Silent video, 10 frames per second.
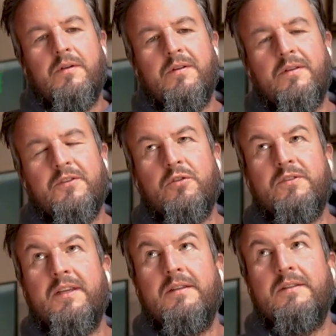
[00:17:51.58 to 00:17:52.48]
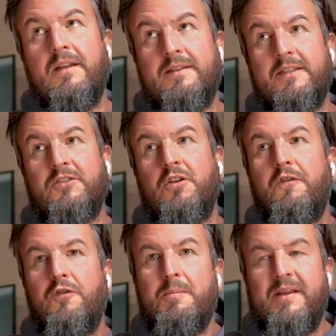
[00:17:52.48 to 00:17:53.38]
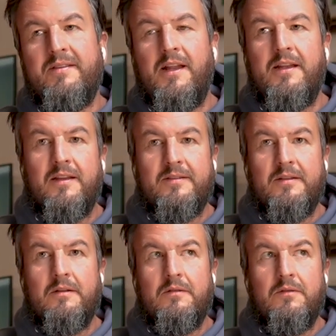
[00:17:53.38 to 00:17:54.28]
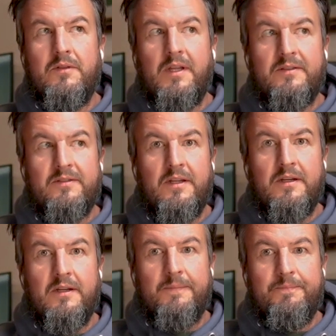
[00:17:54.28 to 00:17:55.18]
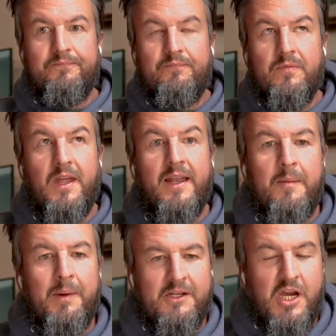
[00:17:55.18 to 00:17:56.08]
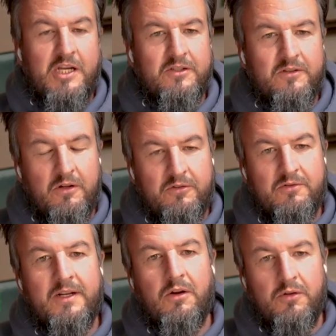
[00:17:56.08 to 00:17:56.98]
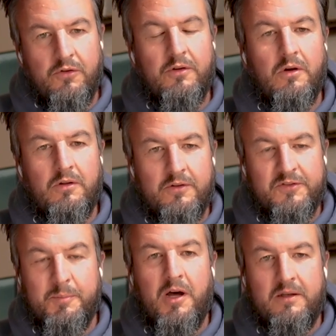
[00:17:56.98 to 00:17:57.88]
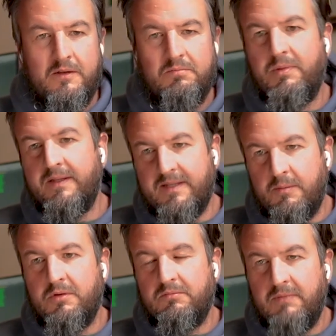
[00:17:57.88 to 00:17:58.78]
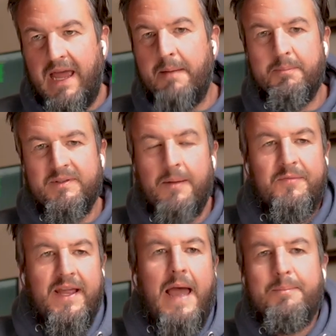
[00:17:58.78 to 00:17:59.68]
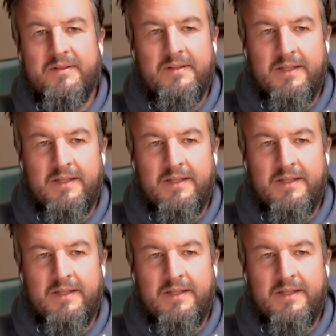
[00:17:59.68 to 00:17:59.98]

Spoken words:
So this software basically does the dynamic changes also, right, on the spot when something happens in the